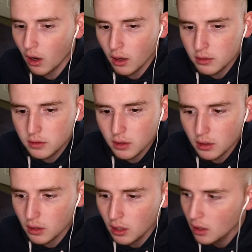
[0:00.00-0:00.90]
Uh,
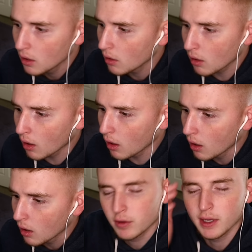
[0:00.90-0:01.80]
uh,
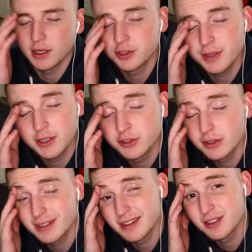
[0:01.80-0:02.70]
okay, I just I just
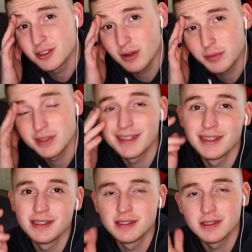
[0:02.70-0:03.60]
looked at the description.
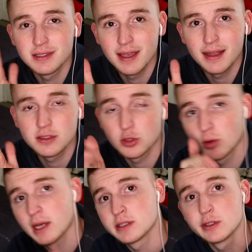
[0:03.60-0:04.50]
It is a skit,
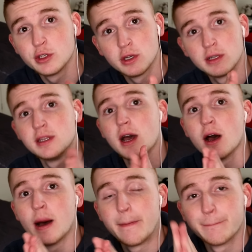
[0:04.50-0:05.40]
so that's good.
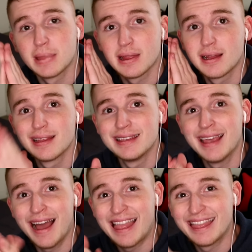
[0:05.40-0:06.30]
Um,
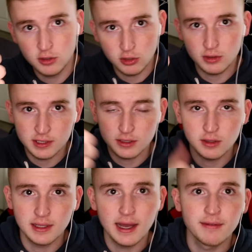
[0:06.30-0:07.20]
yeah, you're
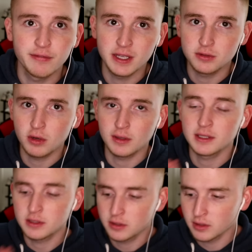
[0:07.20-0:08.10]
still alive, FaZe Rug.
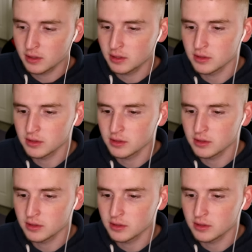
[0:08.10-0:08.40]
That's good,